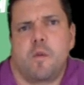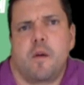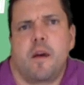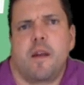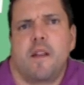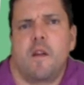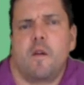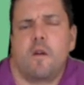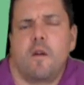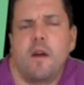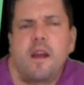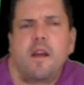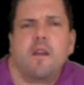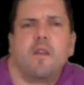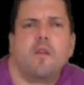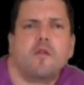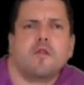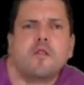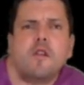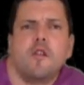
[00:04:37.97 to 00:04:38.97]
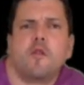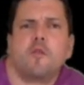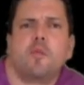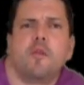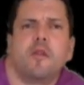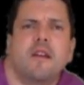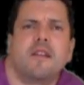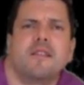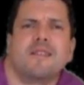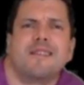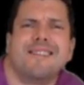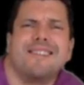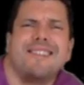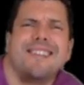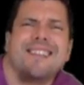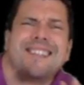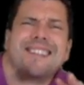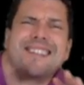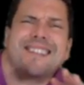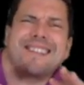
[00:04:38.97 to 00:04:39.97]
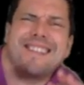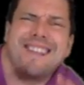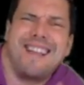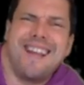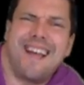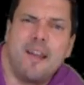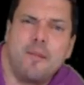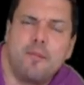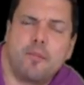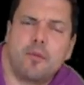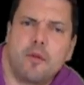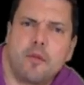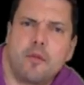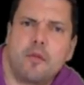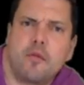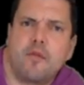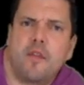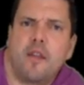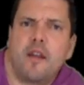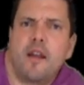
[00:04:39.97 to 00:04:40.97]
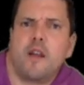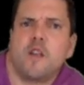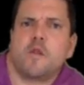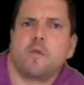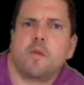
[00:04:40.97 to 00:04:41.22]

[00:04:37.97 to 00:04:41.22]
pylori in those other places, it does not prove that H.